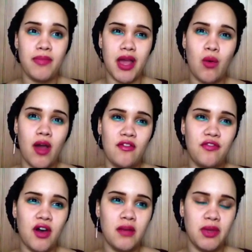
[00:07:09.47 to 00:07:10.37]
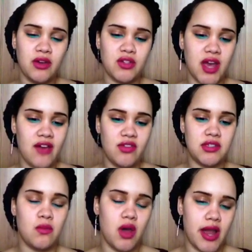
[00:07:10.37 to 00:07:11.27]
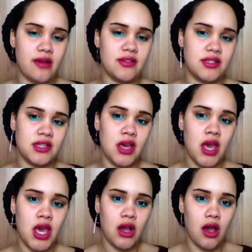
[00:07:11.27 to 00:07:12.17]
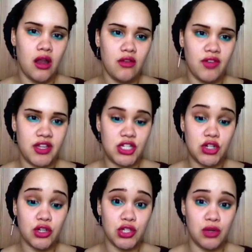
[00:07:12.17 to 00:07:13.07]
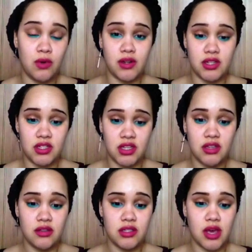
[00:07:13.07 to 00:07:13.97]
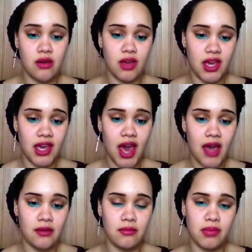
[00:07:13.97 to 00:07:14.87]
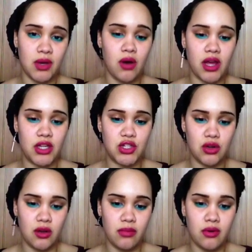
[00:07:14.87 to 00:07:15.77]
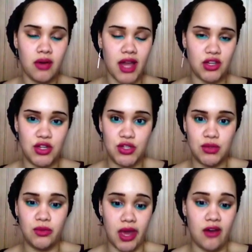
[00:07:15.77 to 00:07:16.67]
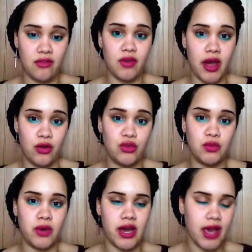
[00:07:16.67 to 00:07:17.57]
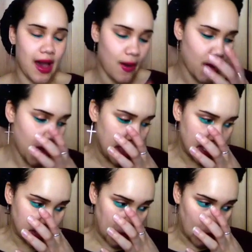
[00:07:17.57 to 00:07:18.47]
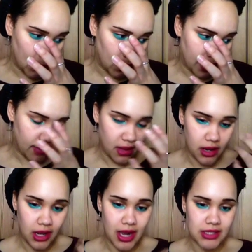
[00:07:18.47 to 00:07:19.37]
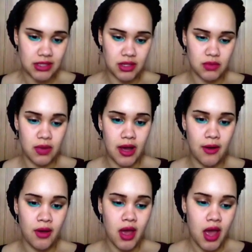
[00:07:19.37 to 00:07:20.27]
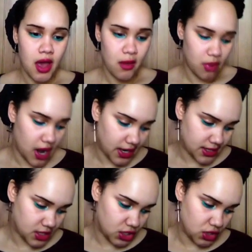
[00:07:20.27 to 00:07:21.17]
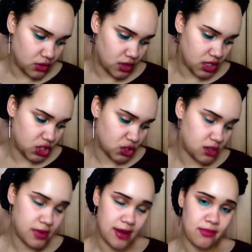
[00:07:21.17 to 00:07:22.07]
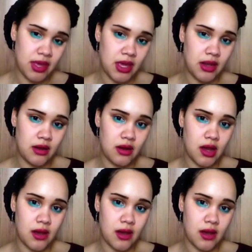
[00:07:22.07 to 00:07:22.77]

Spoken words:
quite fun, because you're having someone else kind of instruct you what to do, so it can be quite enjoyable, and you do get a good workout. So I would recommend the classes as well. But like I said to you, it's just about being